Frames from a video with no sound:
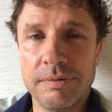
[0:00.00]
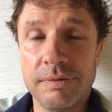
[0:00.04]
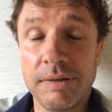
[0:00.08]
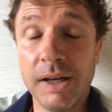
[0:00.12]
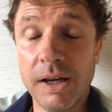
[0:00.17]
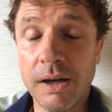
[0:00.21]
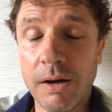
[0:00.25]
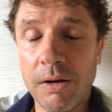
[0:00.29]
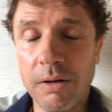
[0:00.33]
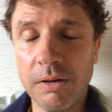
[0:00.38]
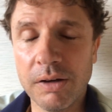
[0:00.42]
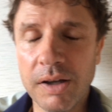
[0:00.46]

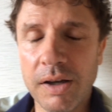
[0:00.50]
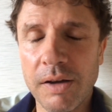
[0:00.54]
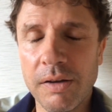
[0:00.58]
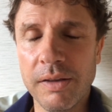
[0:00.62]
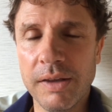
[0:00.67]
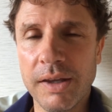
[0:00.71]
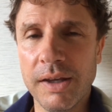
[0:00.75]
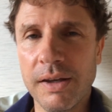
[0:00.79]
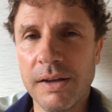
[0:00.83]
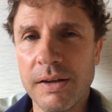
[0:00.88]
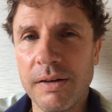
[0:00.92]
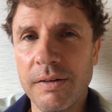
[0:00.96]
I'll go
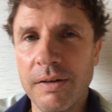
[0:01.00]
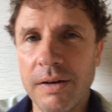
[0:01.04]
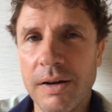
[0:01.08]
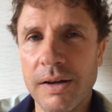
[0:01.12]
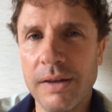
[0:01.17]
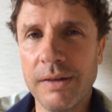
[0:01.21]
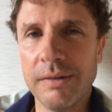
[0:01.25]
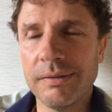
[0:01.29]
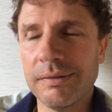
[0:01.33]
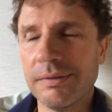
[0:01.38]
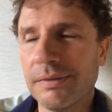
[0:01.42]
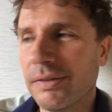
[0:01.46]
there,
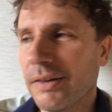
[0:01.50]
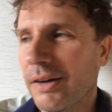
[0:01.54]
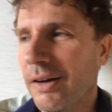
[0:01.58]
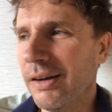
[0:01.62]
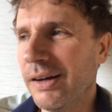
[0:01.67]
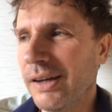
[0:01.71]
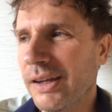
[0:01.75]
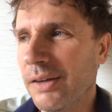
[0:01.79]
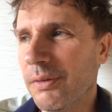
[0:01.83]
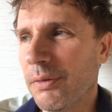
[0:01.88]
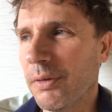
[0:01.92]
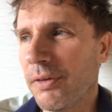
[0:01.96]
right?
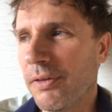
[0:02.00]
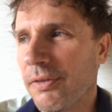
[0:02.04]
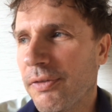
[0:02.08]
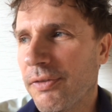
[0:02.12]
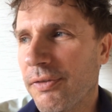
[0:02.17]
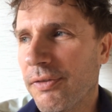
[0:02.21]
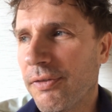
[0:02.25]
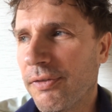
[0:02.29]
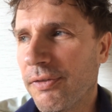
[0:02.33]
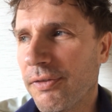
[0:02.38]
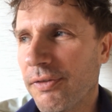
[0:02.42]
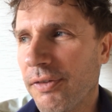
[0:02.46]
I don't give a
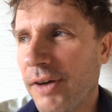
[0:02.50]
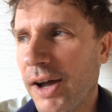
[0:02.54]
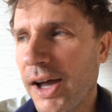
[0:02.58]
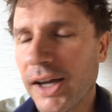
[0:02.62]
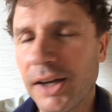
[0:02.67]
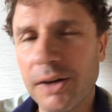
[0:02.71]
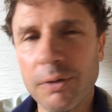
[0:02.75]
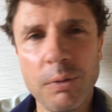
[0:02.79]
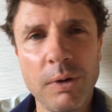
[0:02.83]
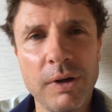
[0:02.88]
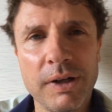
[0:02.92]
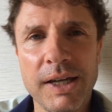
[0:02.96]

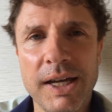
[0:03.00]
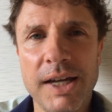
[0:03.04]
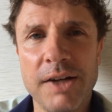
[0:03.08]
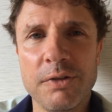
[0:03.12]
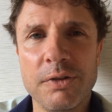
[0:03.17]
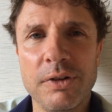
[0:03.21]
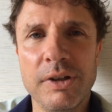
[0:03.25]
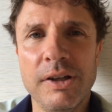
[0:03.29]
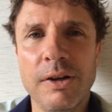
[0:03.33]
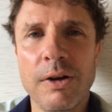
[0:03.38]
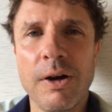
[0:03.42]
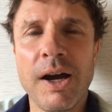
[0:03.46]
fuck what
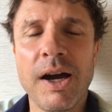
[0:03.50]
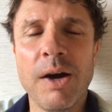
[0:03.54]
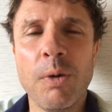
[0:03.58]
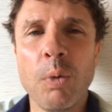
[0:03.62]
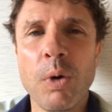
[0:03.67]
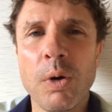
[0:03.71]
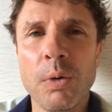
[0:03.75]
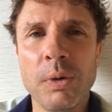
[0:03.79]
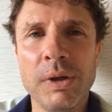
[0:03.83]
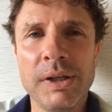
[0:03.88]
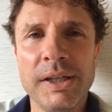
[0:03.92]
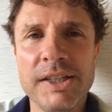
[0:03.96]
country you are,
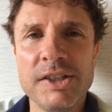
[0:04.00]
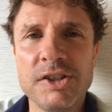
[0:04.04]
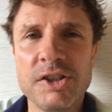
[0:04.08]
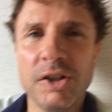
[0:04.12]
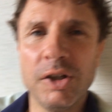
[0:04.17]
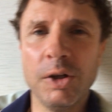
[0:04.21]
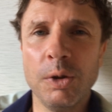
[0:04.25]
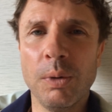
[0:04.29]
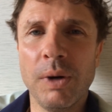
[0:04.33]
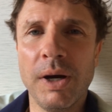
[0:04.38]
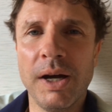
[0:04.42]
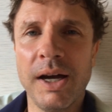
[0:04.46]
what
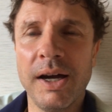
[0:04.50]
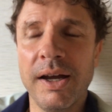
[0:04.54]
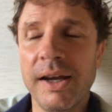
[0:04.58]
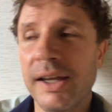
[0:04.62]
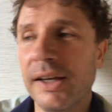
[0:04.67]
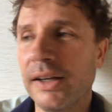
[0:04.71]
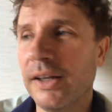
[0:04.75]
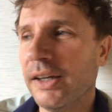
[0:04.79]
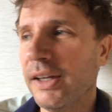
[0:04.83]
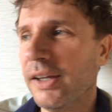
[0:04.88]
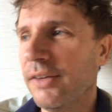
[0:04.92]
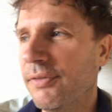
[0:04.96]
religion you are,
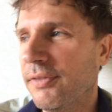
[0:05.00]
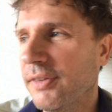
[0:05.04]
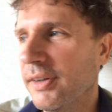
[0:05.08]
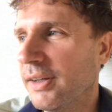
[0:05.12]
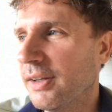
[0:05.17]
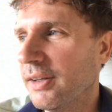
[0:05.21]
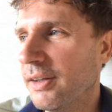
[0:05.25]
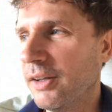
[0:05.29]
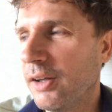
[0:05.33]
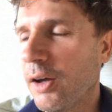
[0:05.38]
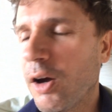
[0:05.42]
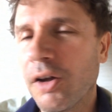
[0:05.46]
and
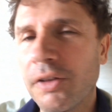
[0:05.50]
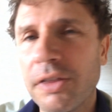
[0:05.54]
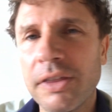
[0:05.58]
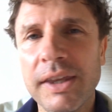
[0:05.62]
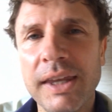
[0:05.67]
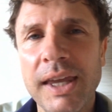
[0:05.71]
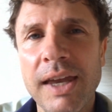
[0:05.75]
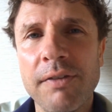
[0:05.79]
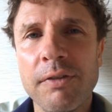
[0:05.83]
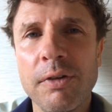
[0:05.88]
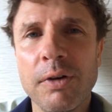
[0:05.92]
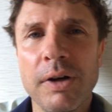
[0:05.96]
I
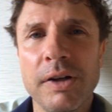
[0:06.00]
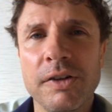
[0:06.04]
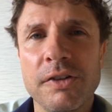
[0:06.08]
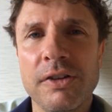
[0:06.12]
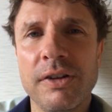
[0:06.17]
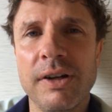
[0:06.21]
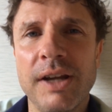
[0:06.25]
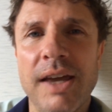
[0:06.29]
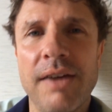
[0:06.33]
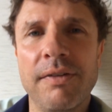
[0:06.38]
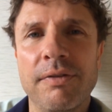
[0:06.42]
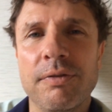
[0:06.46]
think everyone
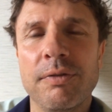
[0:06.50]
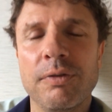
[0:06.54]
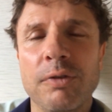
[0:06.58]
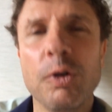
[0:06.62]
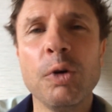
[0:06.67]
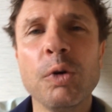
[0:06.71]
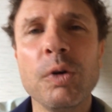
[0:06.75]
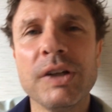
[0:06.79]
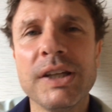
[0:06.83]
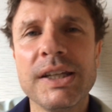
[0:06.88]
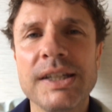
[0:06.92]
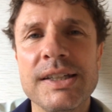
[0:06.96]
should have
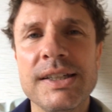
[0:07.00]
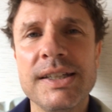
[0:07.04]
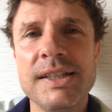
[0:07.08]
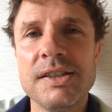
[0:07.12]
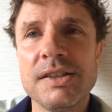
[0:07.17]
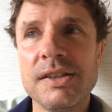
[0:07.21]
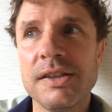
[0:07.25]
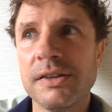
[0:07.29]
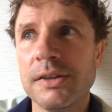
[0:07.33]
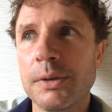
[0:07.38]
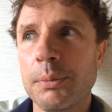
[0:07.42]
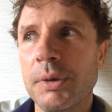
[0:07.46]
good
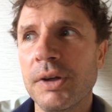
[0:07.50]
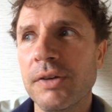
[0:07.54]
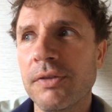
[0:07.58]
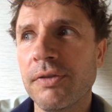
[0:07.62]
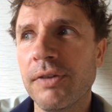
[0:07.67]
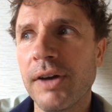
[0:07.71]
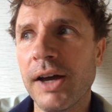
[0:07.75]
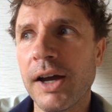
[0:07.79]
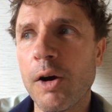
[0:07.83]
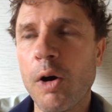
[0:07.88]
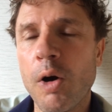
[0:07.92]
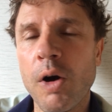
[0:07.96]
conditions. I mean,
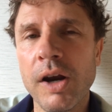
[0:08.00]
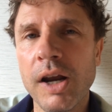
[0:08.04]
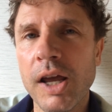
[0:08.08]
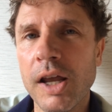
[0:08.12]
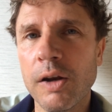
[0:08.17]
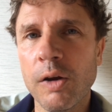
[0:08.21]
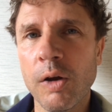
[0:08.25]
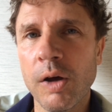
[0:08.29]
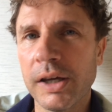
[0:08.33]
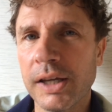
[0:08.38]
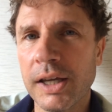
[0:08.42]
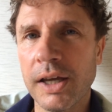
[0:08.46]
fuck, I
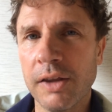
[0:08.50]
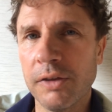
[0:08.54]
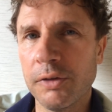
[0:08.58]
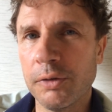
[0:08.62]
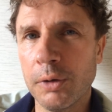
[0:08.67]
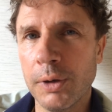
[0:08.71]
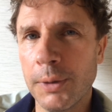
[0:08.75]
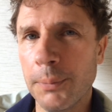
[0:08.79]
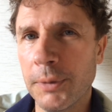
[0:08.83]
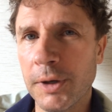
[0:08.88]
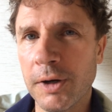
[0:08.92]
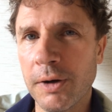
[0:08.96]
don't like going
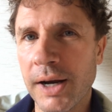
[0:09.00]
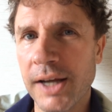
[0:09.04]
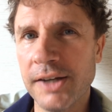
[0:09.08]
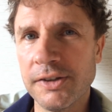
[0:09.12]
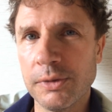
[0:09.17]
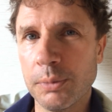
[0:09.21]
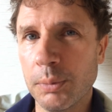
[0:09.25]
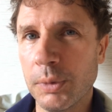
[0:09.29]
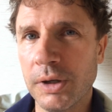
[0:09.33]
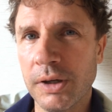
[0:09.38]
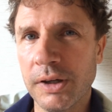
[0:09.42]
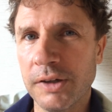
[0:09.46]
through
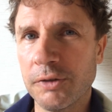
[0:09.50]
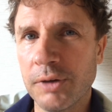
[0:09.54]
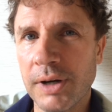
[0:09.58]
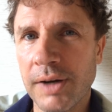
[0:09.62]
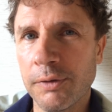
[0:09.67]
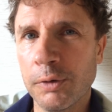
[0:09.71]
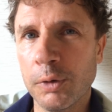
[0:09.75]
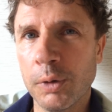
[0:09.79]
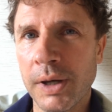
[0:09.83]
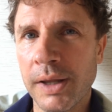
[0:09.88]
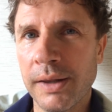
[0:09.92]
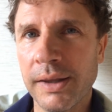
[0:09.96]
immigration when I
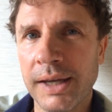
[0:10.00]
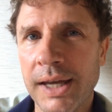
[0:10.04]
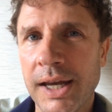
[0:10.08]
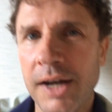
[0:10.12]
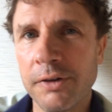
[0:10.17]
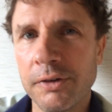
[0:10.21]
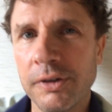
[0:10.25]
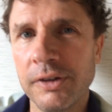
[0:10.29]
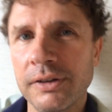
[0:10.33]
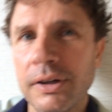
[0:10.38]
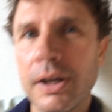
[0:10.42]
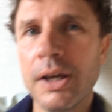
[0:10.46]
travel to other
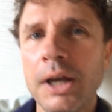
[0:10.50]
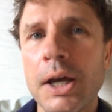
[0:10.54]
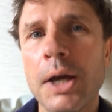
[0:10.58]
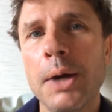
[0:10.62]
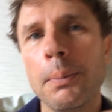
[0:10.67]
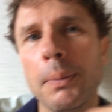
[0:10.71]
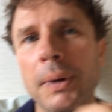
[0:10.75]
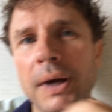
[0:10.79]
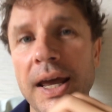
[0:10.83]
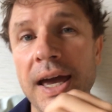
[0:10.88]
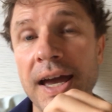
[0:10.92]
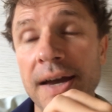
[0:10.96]
countries,
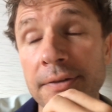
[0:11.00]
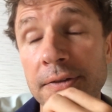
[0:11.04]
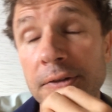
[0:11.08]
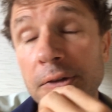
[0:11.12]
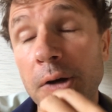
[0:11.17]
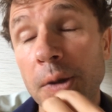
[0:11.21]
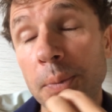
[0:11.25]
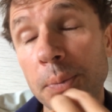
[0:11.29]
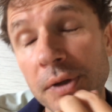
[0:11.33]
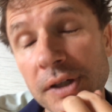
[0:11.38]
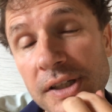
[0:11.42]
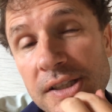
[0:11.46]
but I have
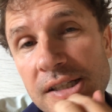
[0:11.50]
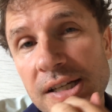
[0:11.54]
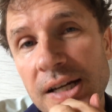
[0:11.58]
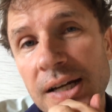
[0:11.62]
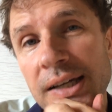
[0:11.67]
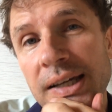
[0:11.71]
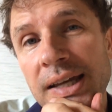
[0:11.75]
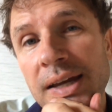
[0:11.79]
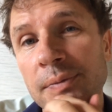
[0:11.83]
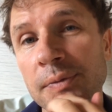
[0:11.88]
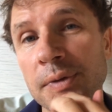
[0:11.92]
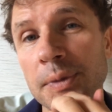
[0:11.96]
to. I appreciate
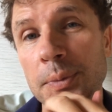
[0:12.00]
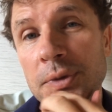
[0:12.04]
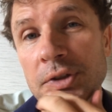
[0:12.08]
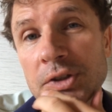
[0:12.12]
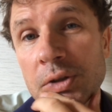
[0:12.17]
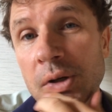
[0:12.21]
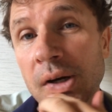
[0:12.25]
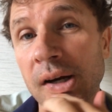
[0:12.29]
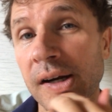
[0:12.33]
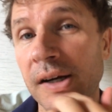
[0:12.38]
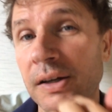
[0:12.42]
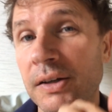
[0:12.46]
I come from
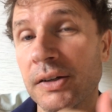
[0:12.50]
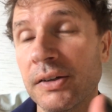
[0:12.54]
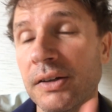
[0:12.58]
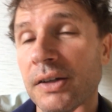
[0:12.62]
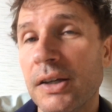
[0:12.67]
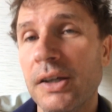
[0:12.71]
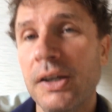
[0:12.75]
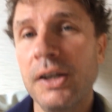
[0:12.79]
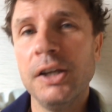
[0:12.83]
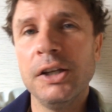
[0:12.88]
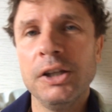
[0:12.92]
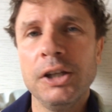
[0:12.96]
Australia and
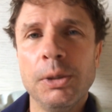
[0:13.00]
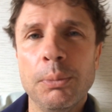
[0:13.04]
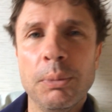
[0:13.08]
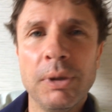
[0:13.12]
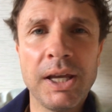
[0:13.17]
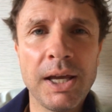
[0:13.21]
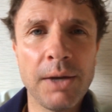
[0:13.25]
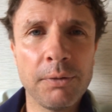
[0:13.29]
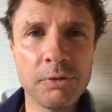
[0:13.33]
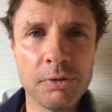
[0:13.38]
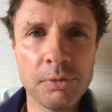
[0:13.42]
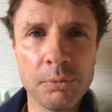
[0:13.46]

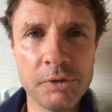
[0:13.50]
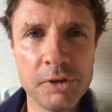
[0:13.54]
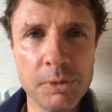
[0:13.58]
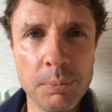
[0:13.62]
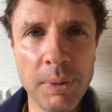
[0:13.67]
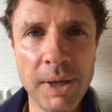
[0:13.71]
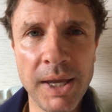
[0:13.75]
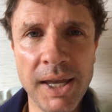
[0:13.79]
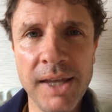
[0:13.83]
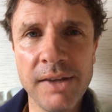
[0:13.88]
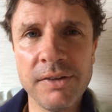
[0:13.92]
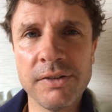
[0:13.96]
Yumi comes from
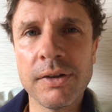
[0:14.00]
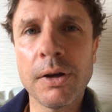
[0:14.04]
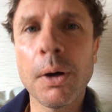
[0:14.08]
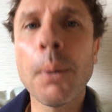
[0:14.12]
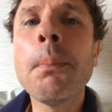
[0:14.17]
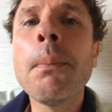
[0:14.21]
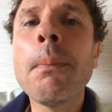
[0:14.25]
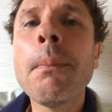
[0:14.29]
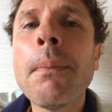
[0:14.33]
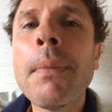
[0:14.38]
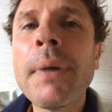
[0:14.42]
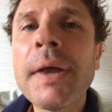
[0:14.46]
Japan,
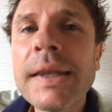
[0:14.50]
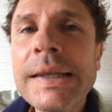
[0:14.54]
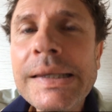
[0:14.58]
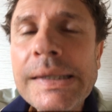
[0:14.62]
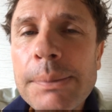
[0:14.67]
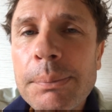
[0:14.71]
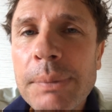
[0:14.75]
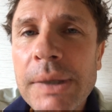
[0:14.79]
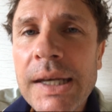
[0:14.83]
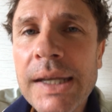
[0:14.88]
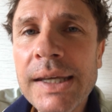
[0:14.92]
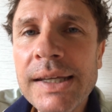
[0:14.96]
so
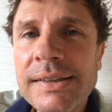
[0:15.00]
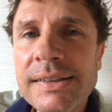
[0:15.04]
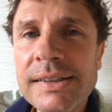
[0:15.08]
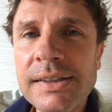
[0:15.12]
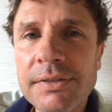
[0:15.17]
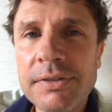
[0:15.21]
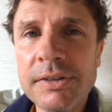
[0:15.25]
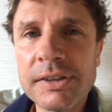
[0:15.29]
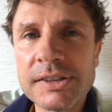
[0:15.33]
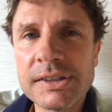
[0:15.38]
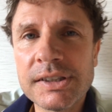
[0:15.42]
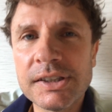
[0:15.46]
it's a bit
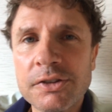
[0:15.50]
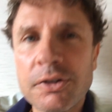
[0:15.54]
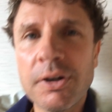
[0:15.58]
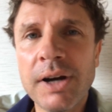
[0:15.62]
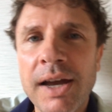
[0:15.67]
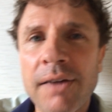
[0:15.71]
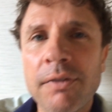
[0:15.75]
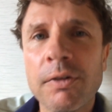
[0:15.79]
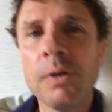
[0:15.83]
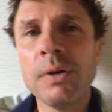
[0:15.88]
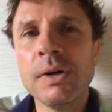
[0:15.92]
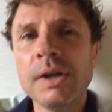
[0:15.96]
easy for us to
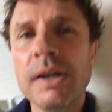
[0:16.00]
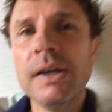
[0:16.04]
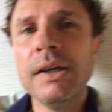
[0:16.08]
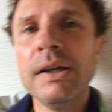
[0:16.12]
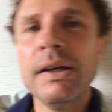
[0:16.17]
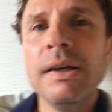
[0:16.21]
travel.